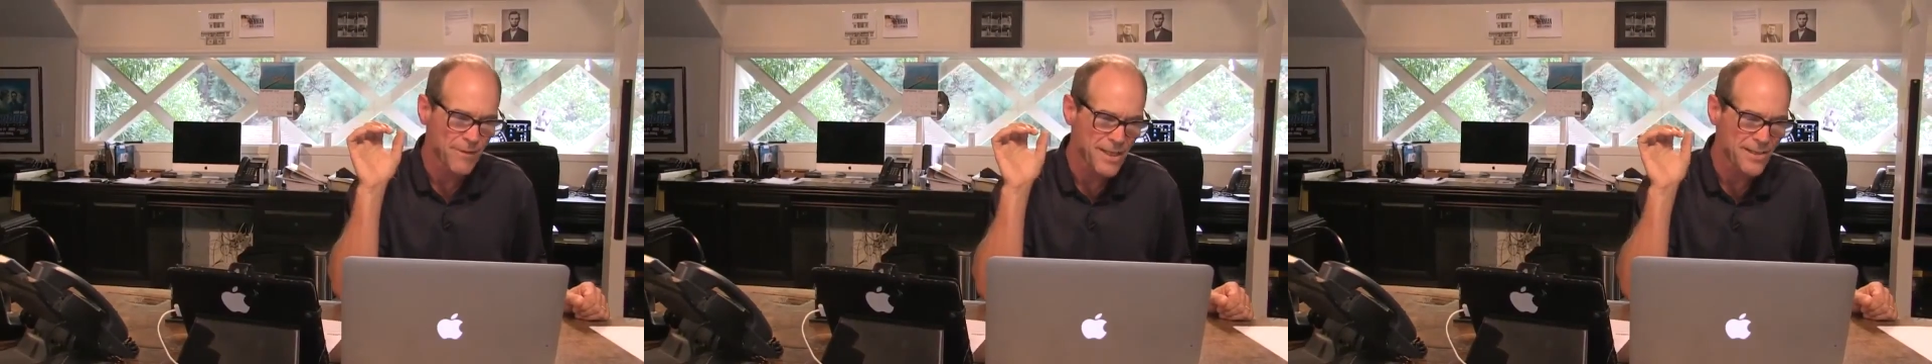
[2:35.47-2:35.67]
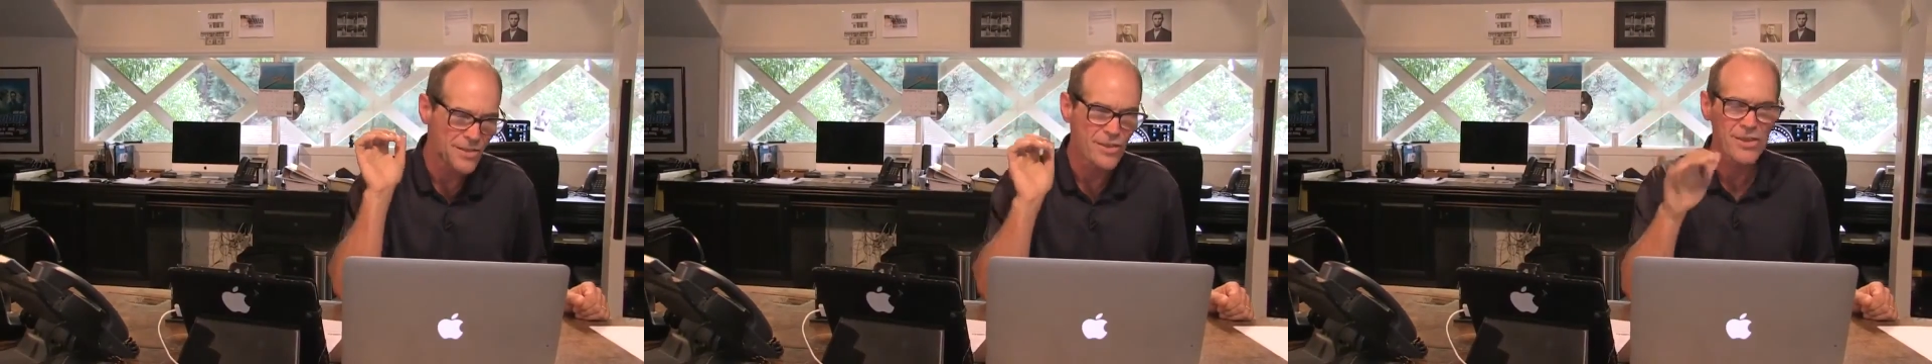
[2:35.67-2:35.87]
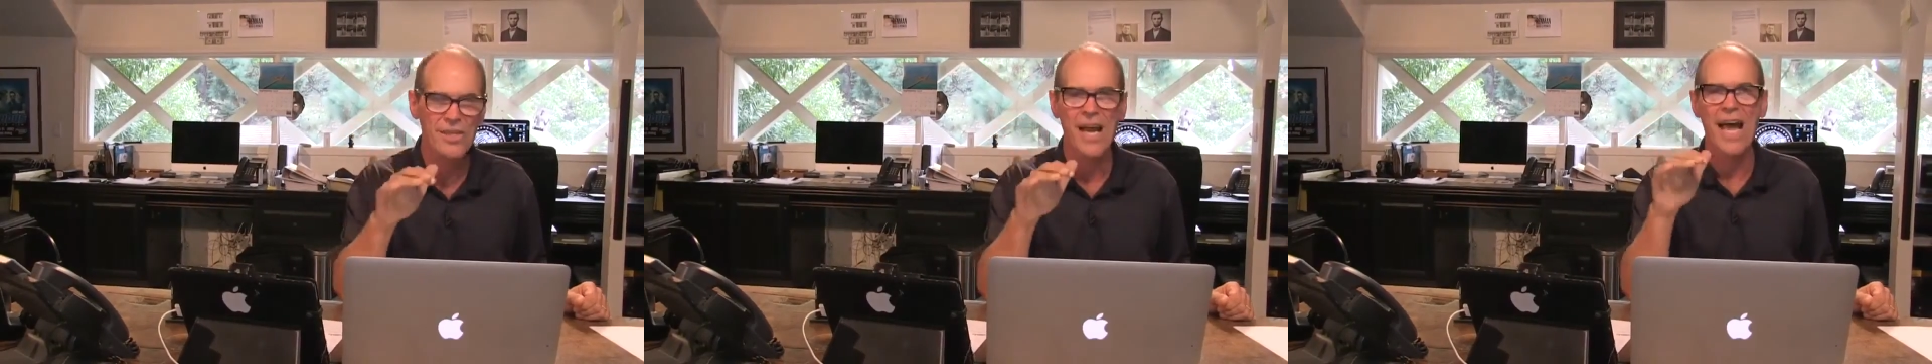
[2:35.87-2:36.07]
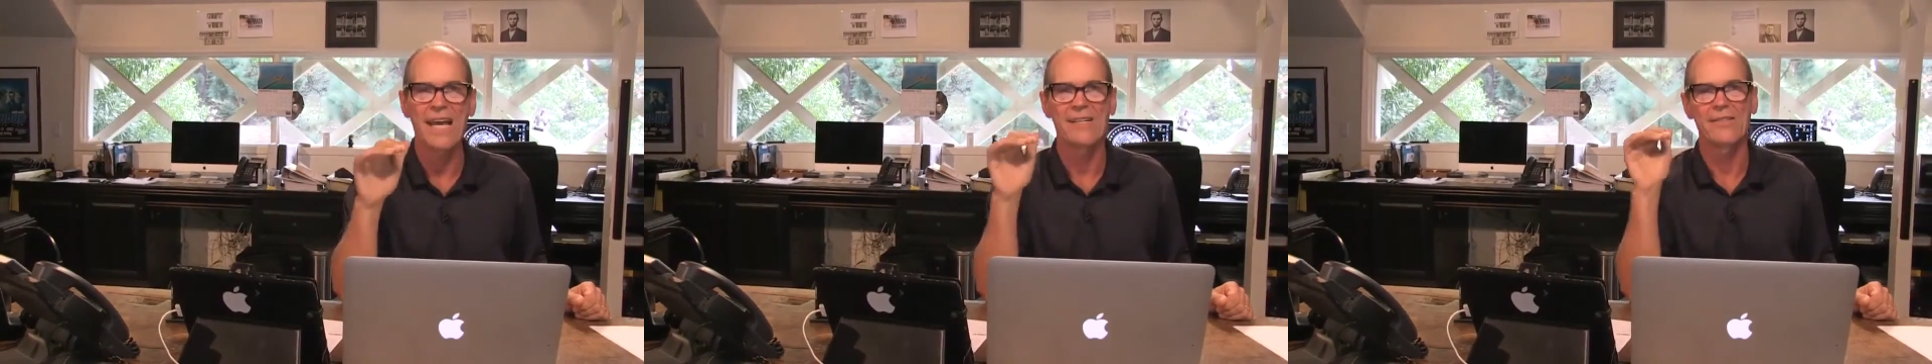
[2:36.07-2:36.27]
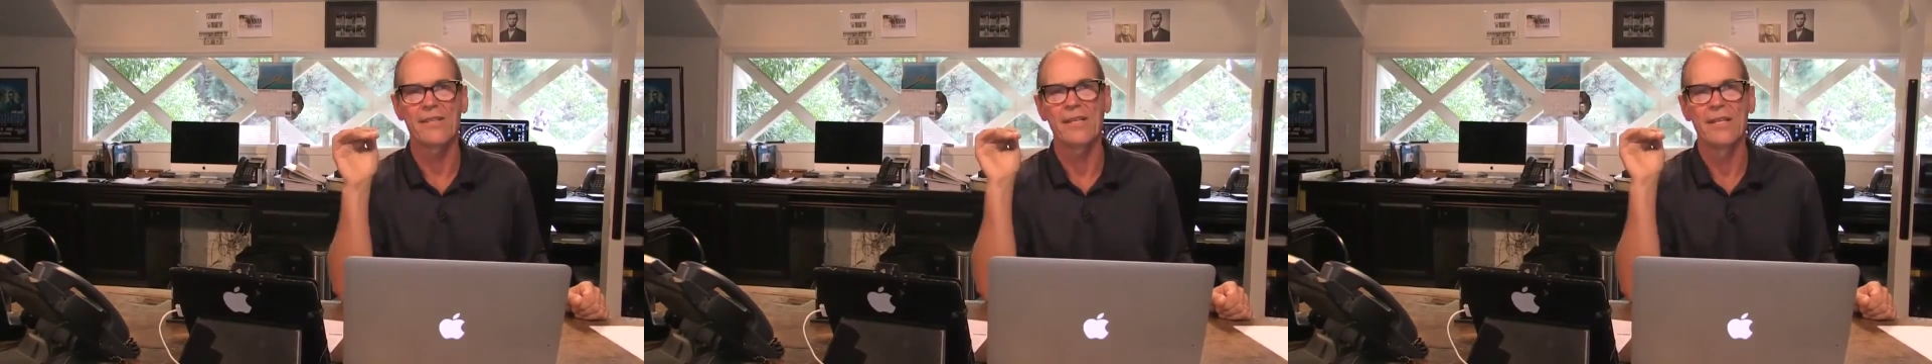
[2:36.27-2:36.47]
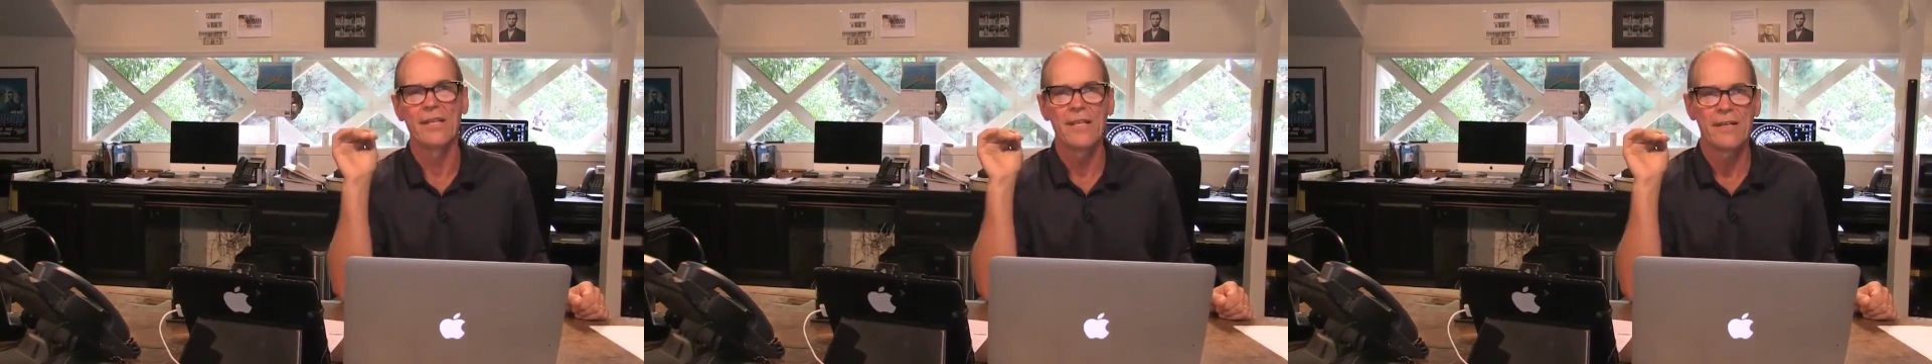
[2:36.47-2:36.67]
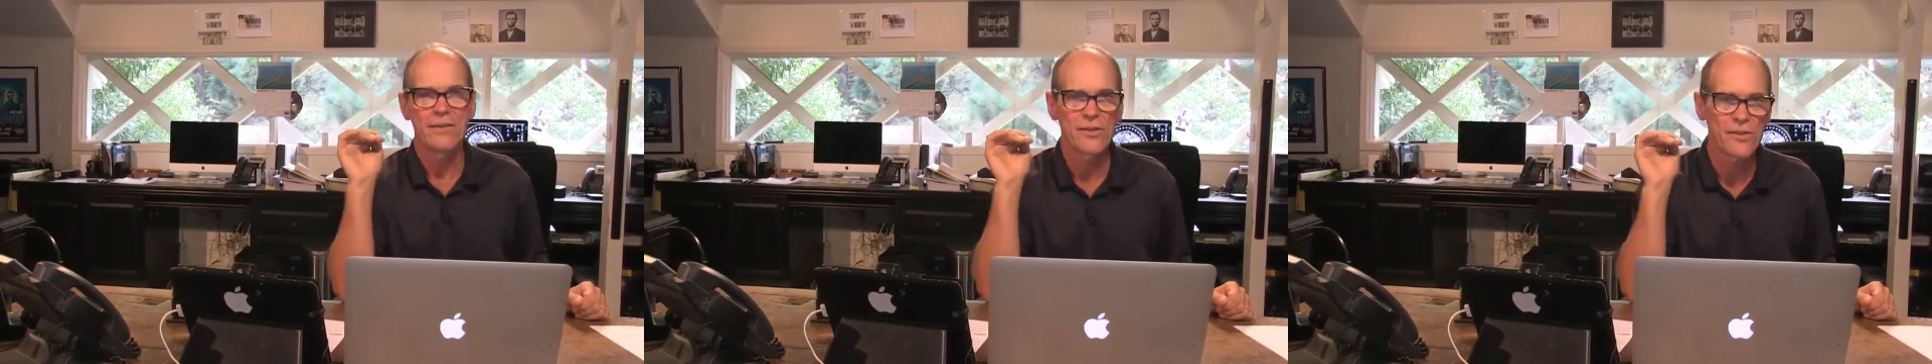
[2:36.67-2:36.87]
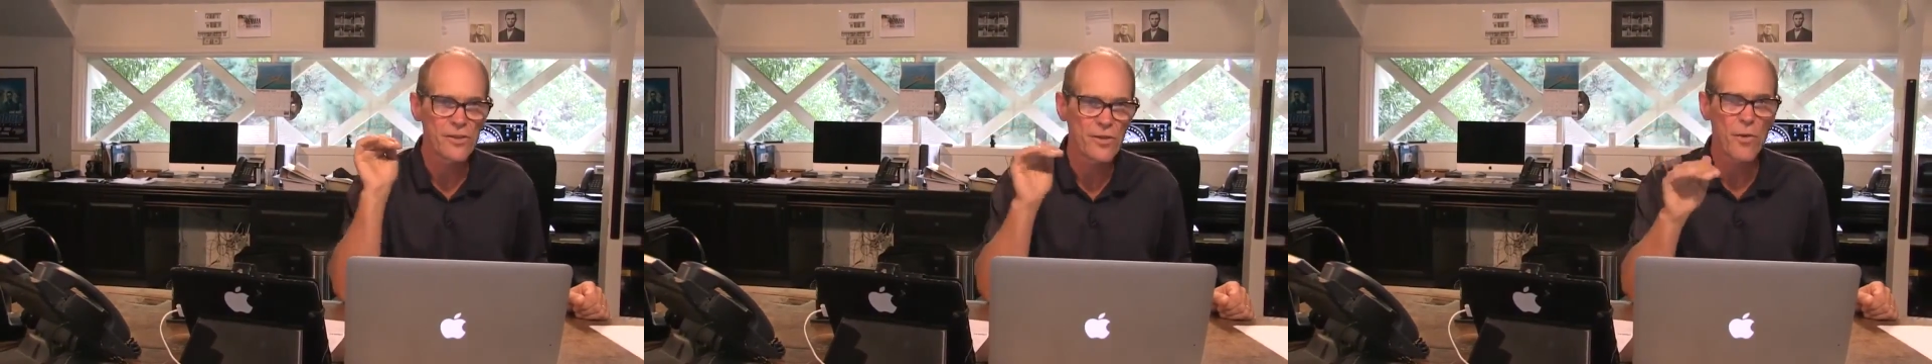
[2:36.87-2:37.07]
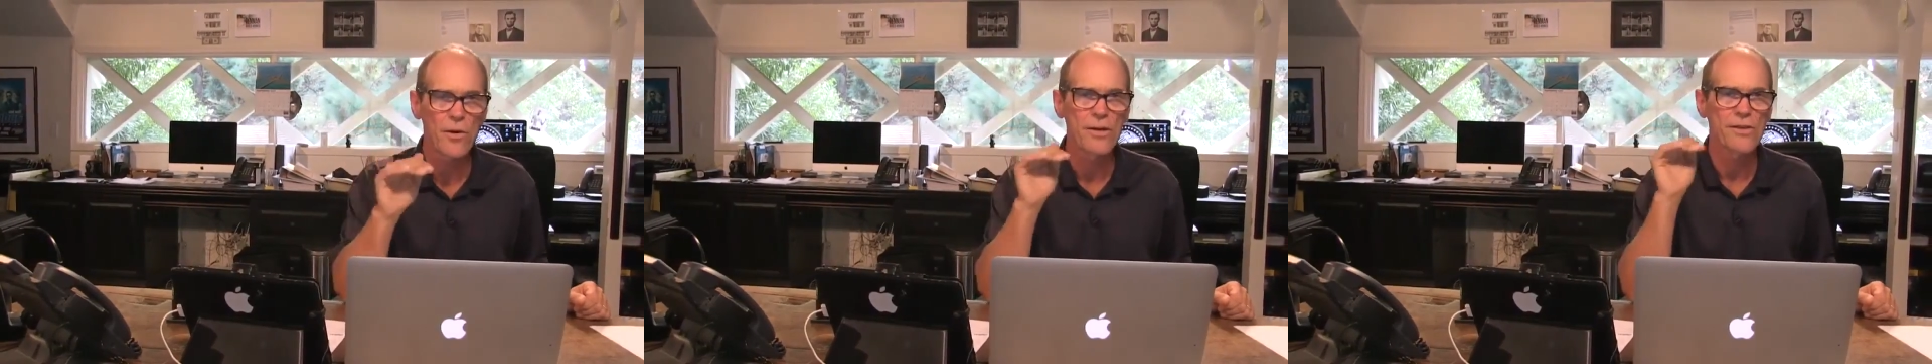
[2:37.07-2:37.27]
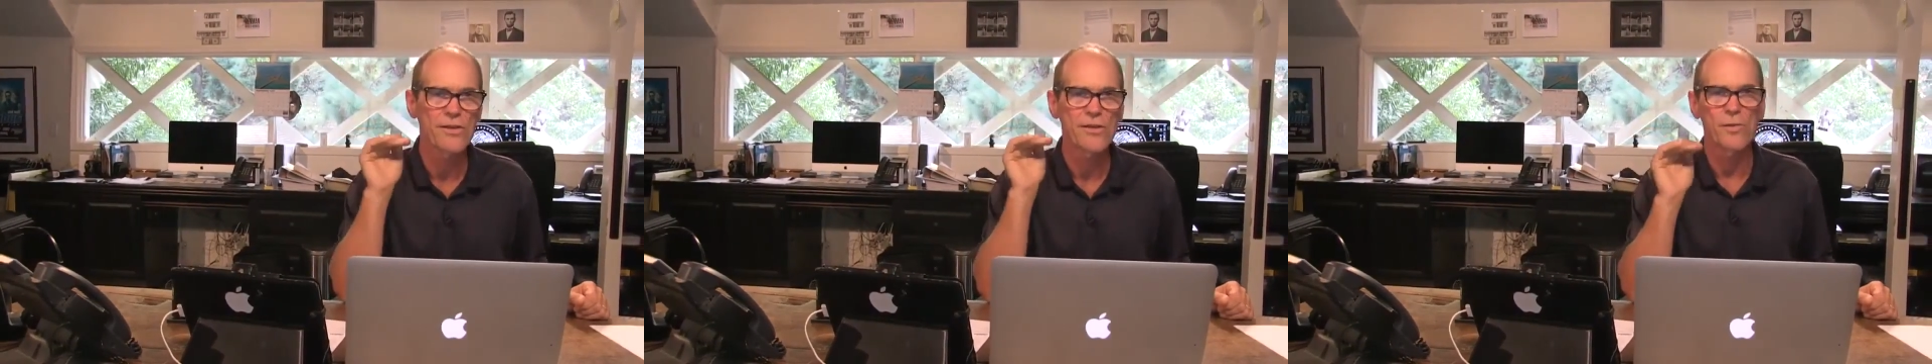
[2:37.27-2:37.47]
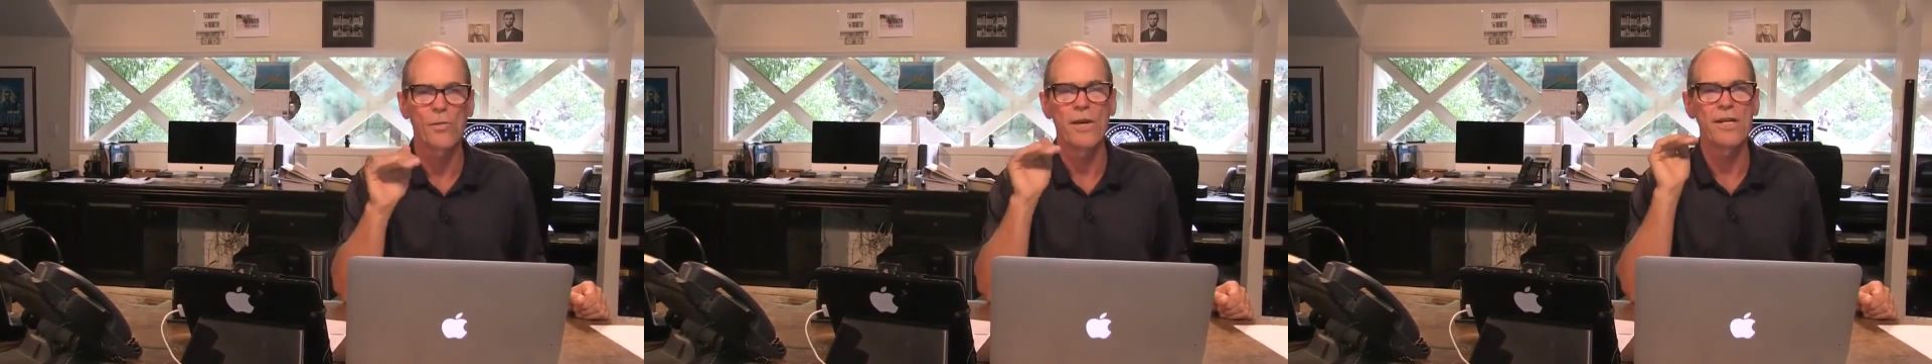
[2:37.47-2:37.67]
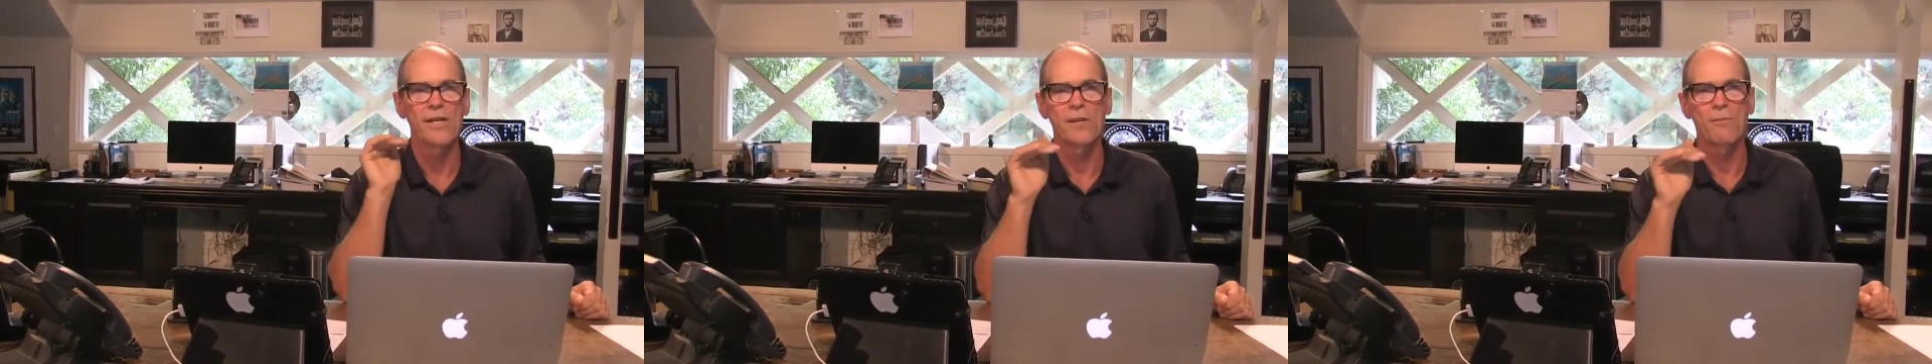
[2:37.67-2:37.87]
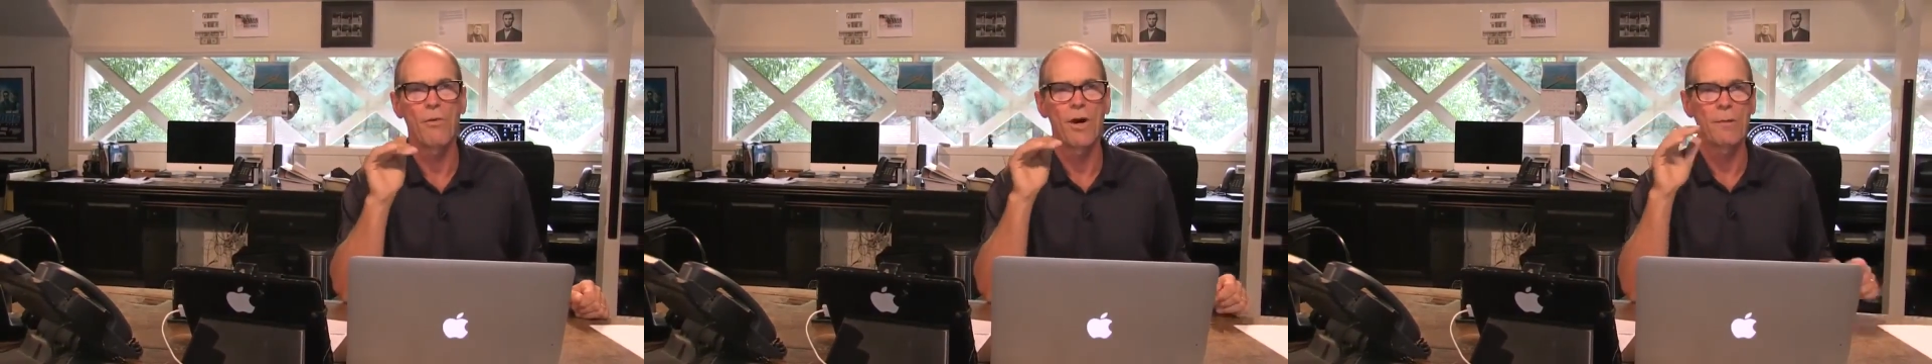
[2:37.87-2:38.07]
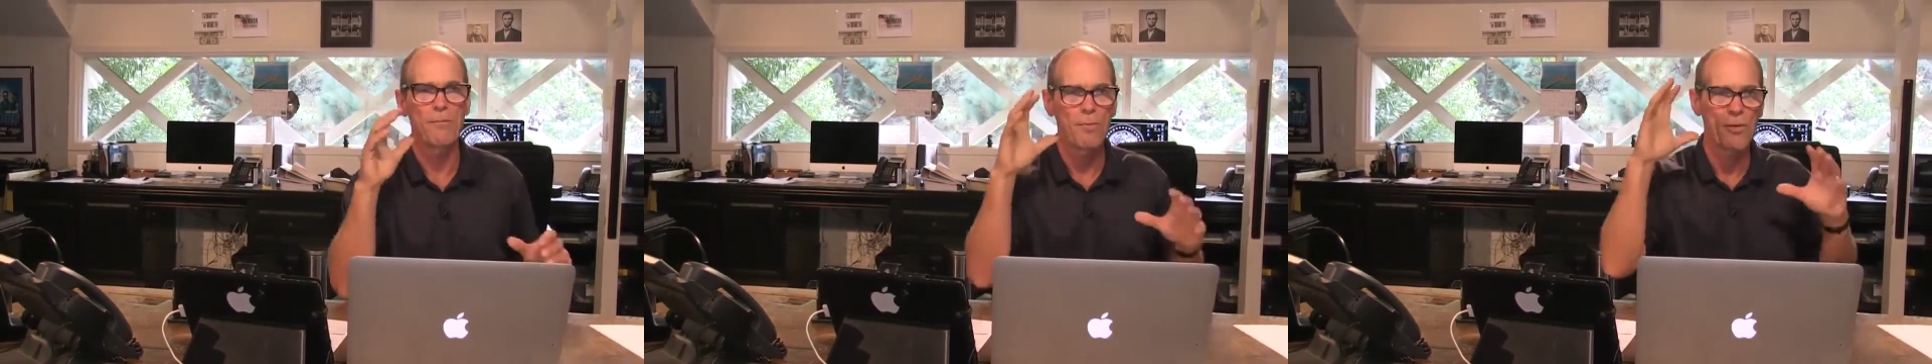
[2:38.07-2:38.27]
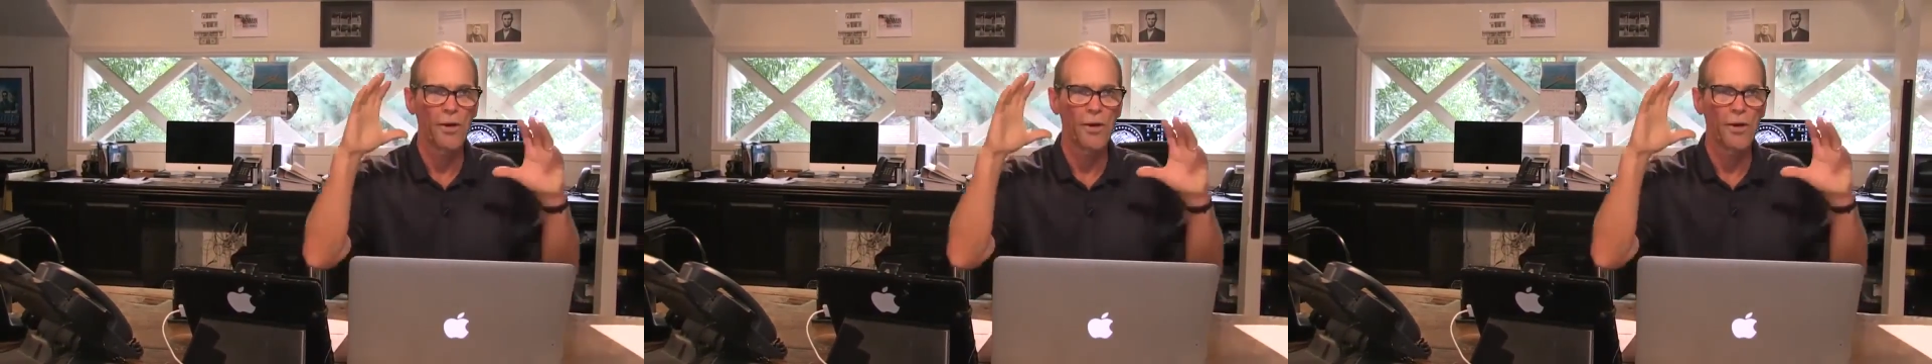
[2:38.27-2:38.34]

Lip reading: concise, the shortest, sweetest point.